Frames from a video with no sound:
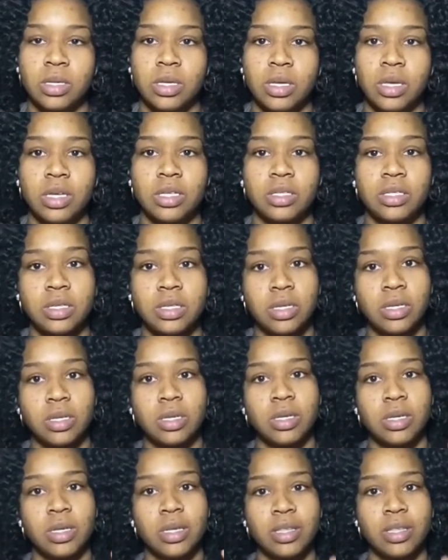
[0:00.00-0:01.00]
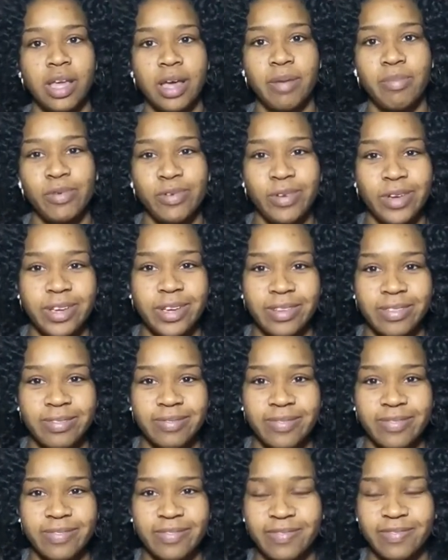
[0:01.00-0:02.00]
until that point.
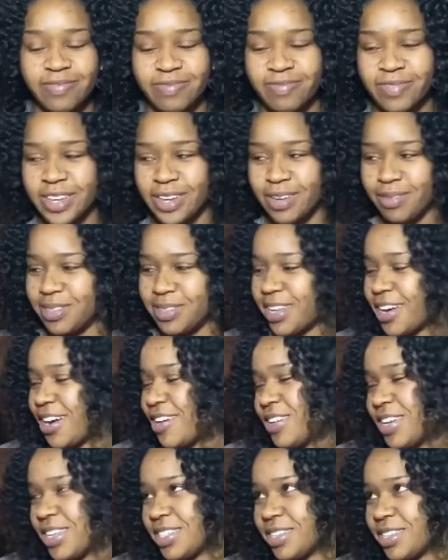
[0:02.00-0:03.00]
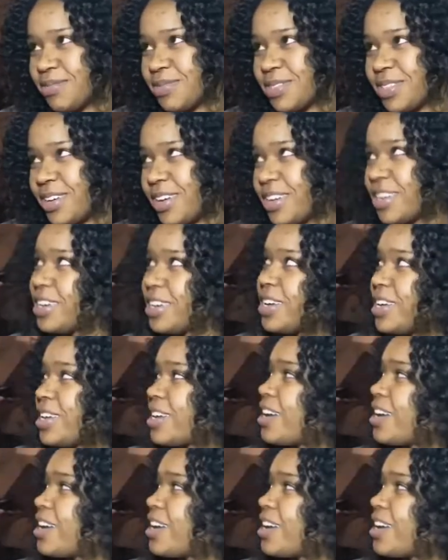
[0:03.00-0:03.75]
I'm sorry, because I'm starting to get